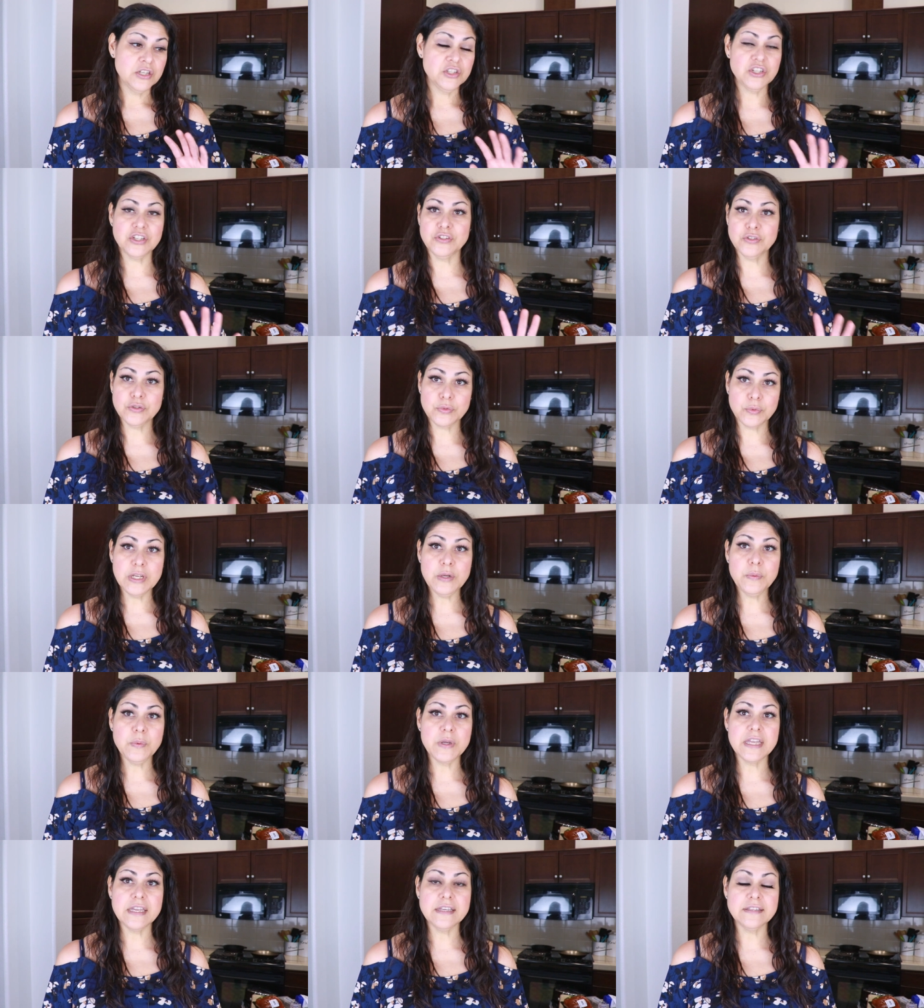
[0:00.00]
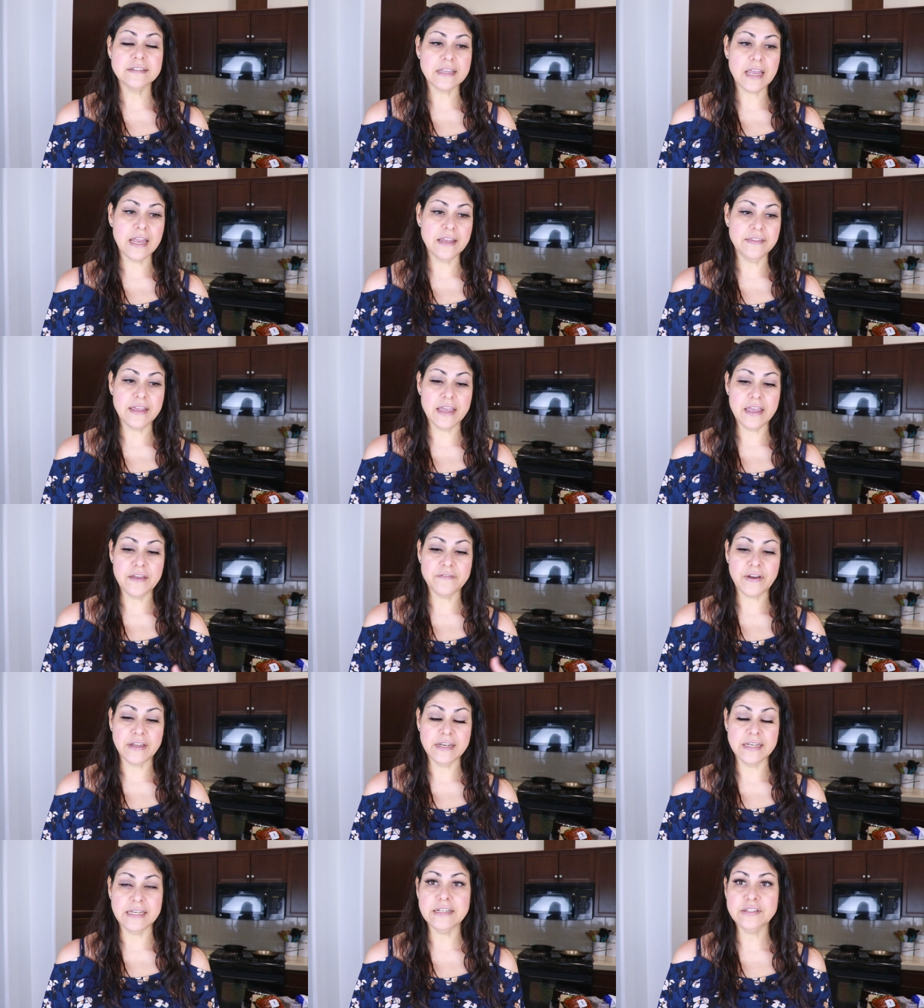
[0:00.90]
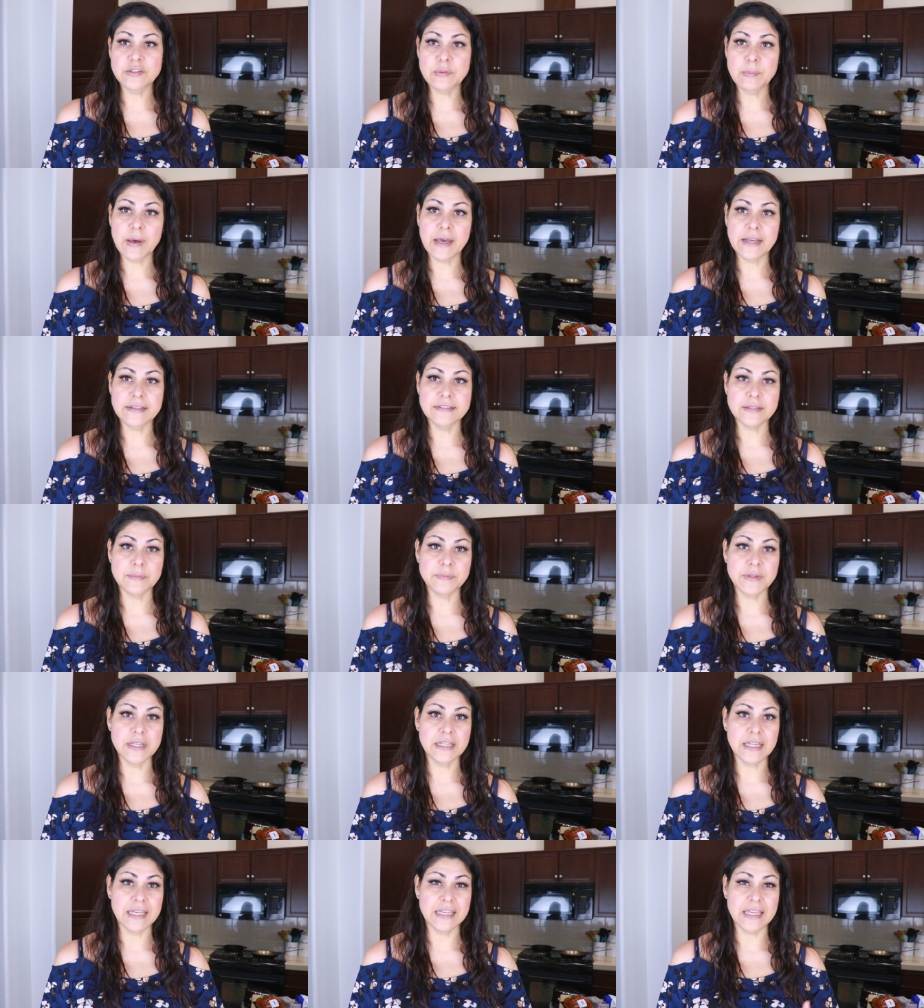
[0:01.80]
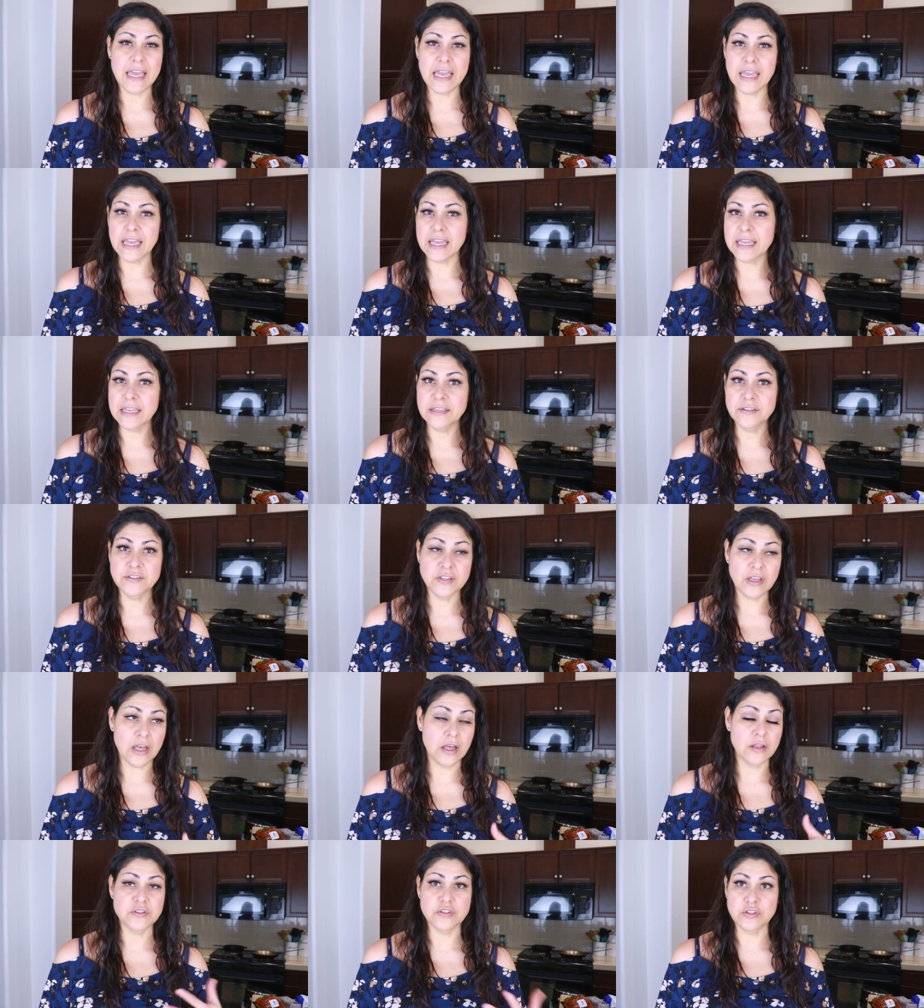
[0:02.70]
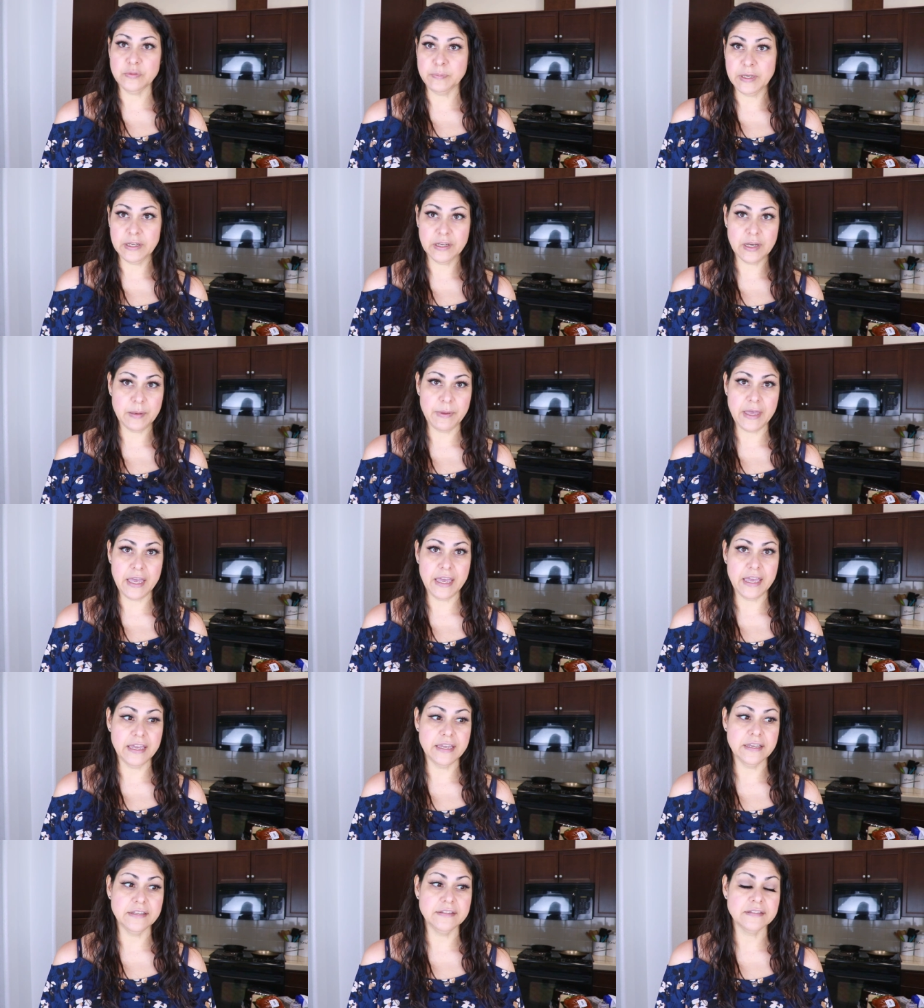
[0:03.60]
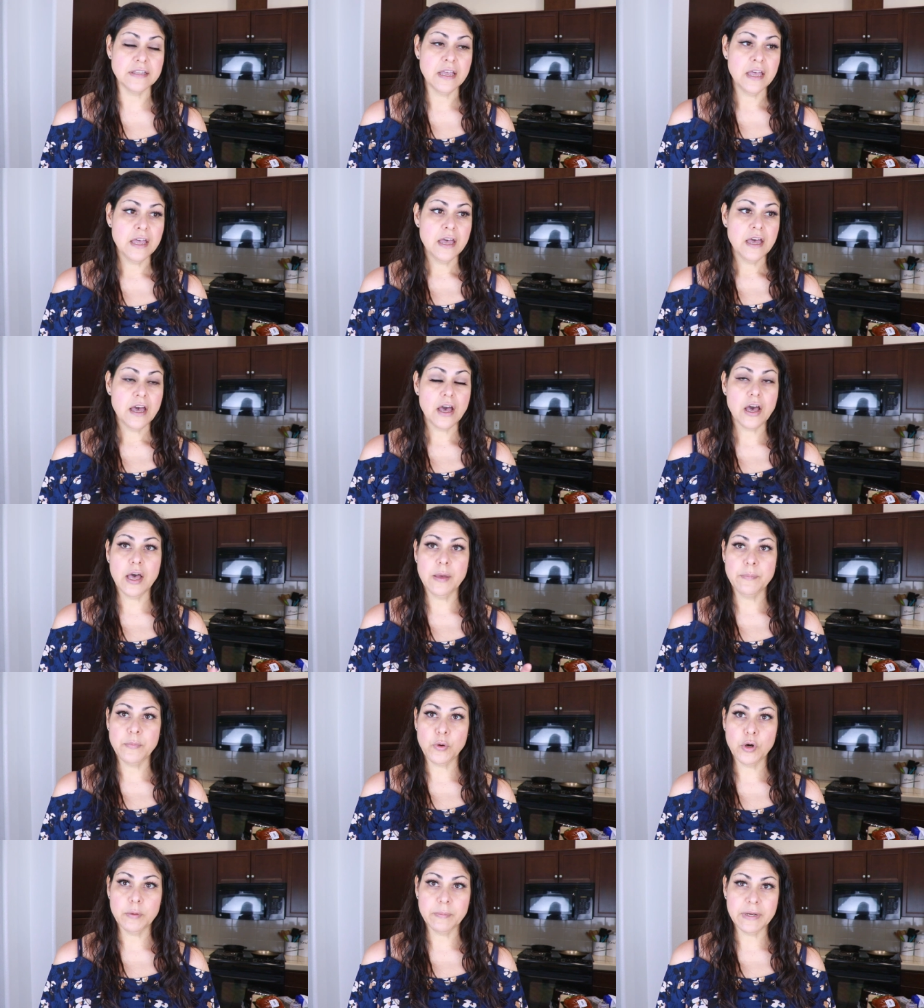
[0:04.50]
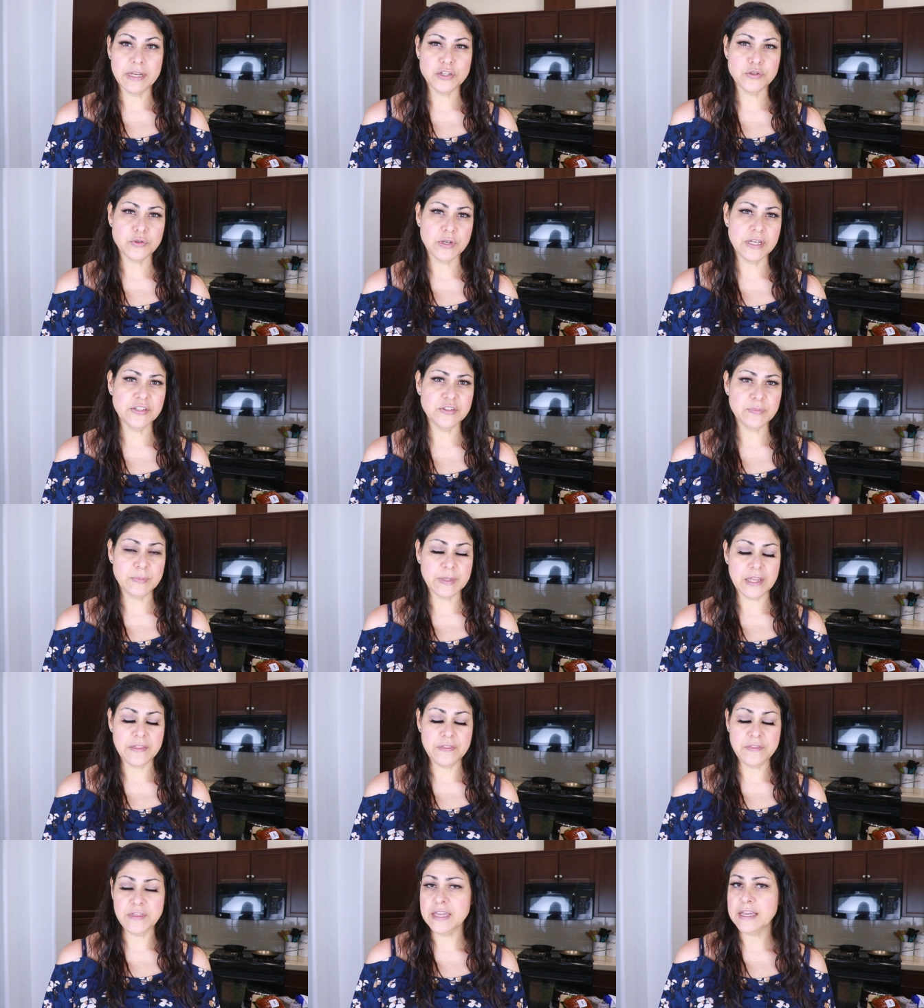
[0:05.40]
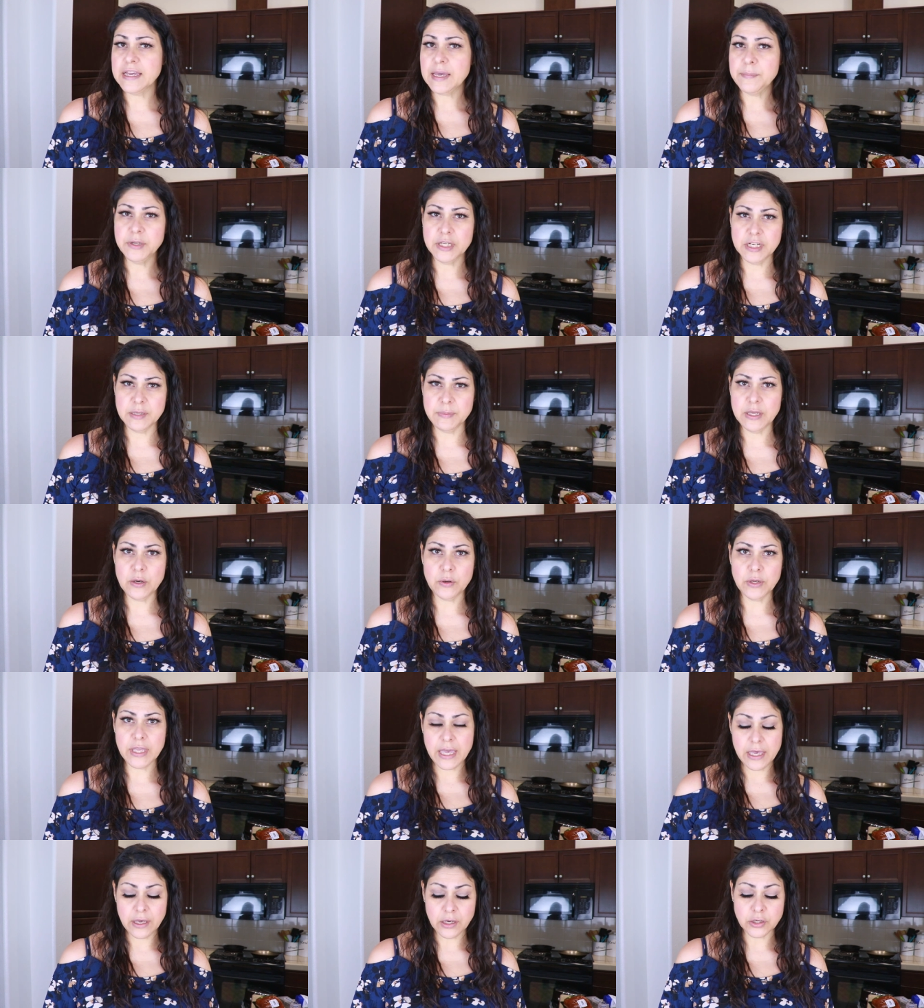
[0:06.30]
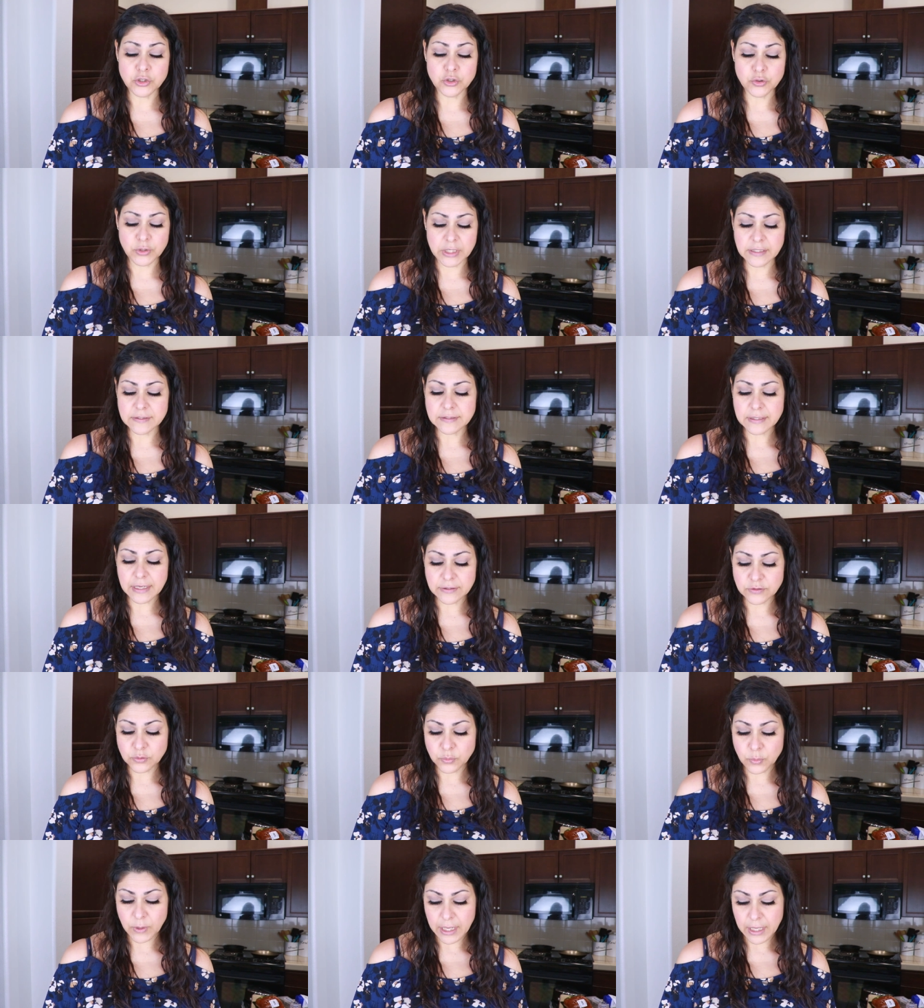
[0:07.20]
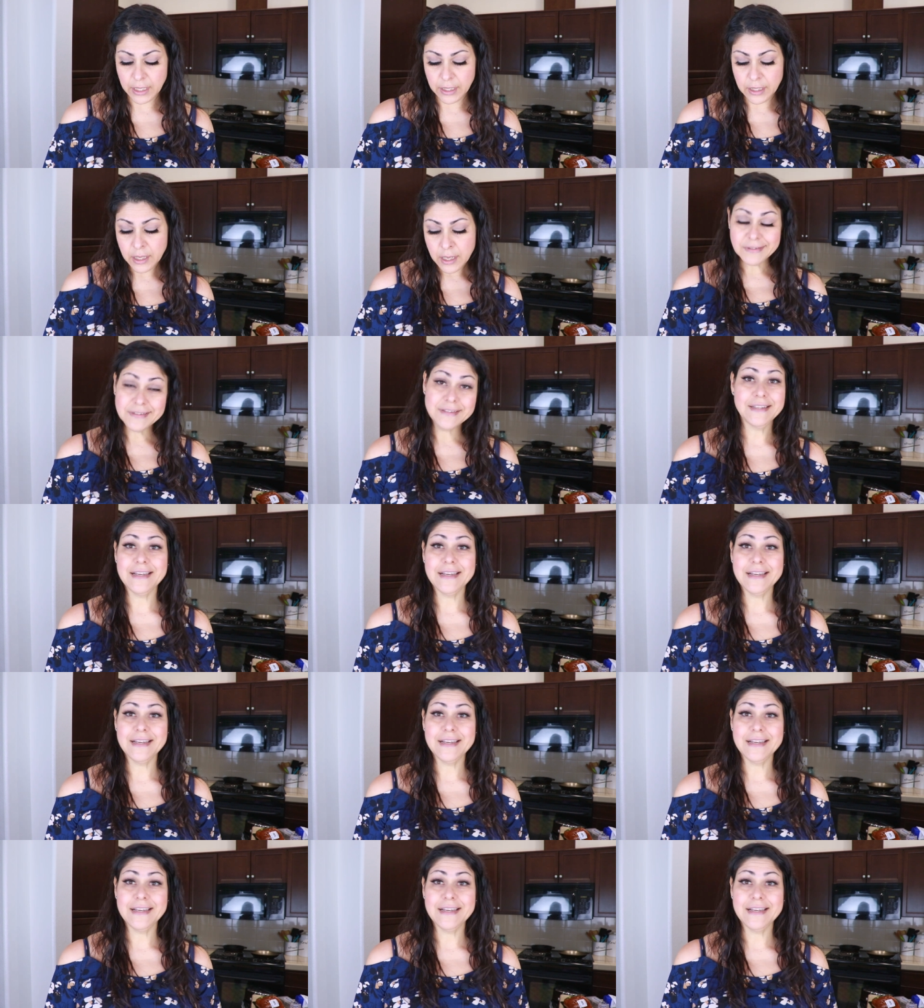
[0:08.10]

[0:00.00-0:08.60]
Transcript: just three weeks and that if I need to buy something like eggs, I'll just pick up eggs um, or my drinks, but I think I'm gonna be okay on drinks as well.